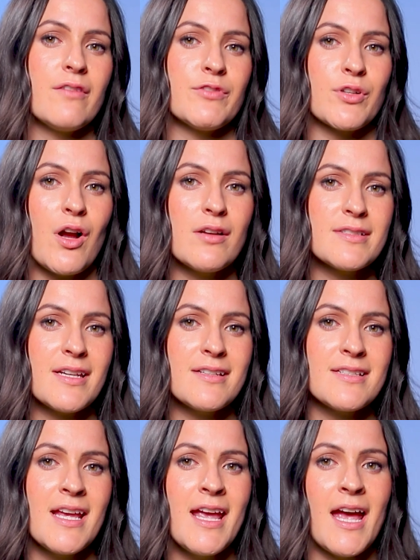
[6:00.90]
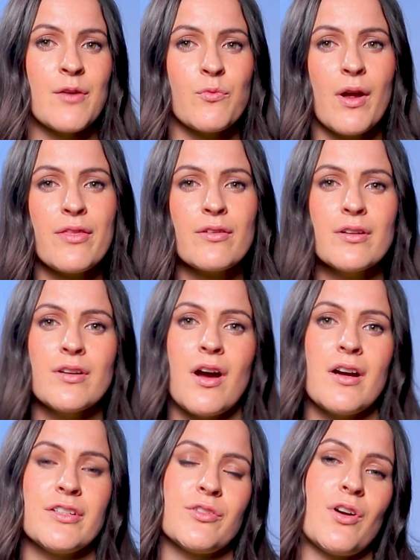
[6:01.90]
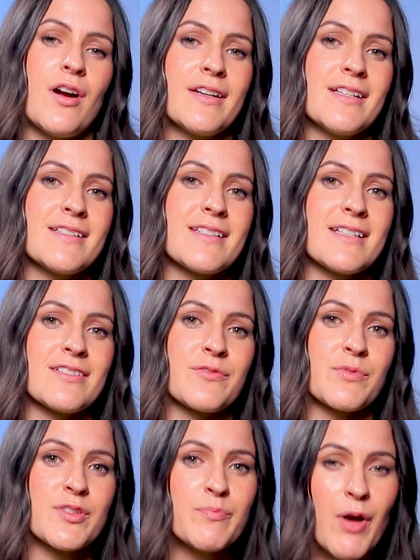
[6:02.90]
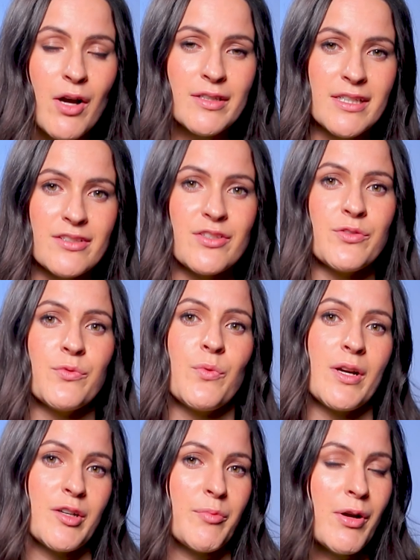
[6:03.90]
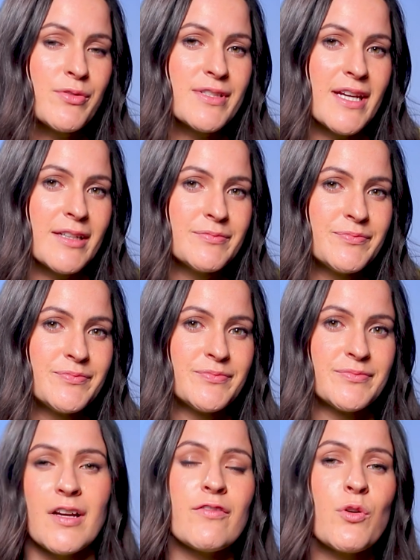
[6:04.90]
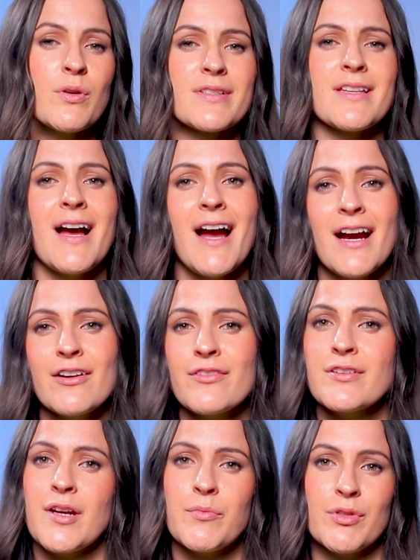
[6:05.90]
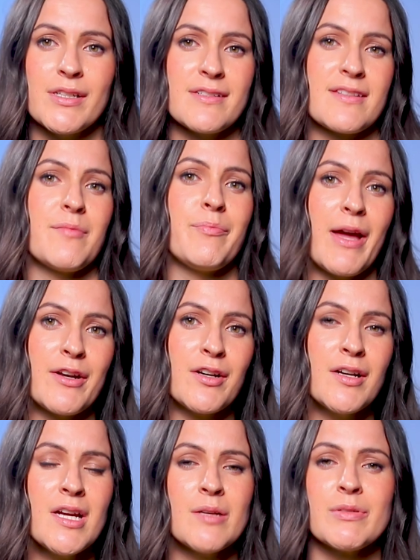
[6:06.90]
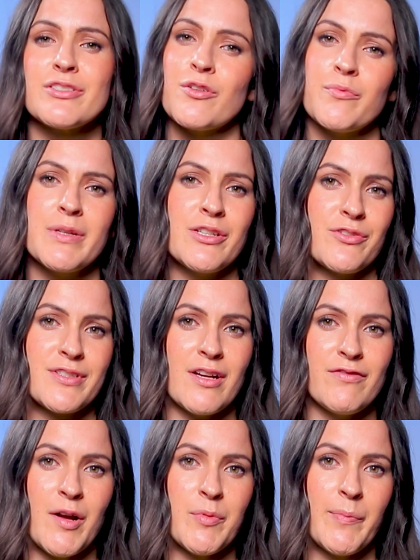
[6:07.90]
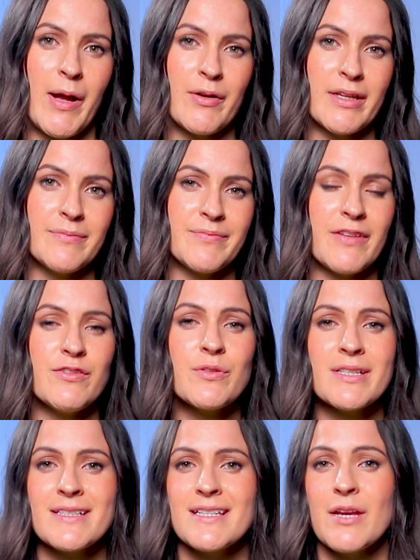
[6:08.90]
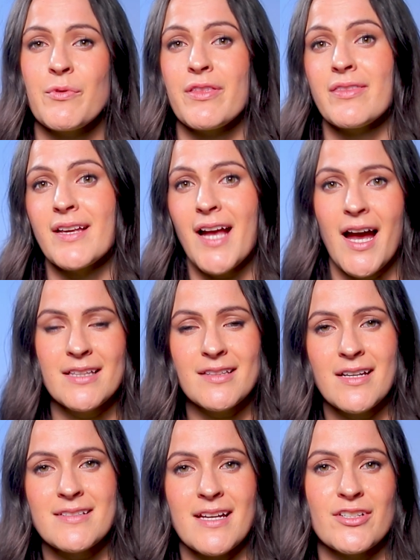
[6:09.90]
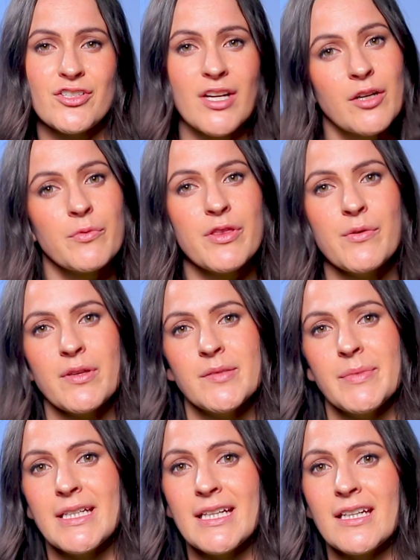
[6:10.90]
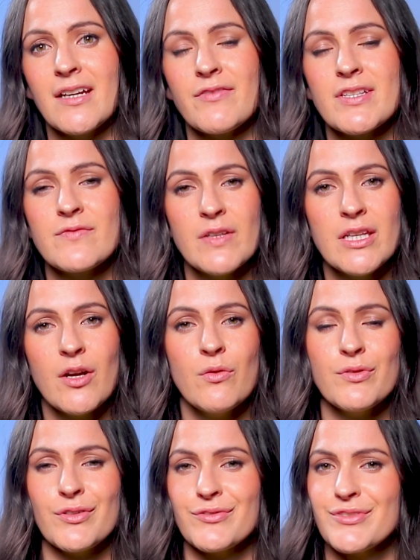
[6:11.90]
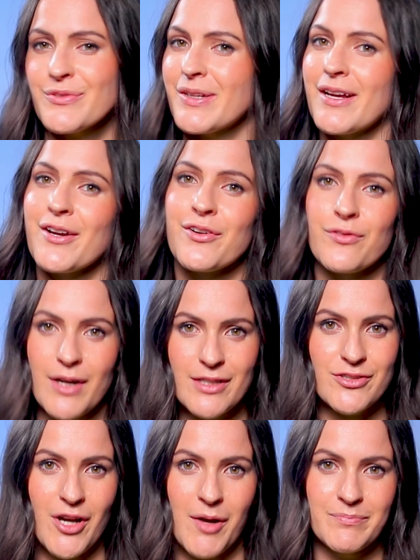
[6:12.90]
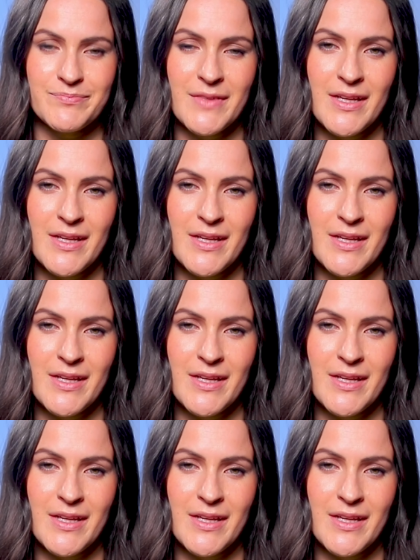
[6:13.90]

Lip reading: of your content and whether or not your audience is responding to what you're posting. Of course, the higher the number is, the better, but don't beat yourself up about it. If you can stay within the guidelines I shared with you at the beginning of this video, you're doing a great job.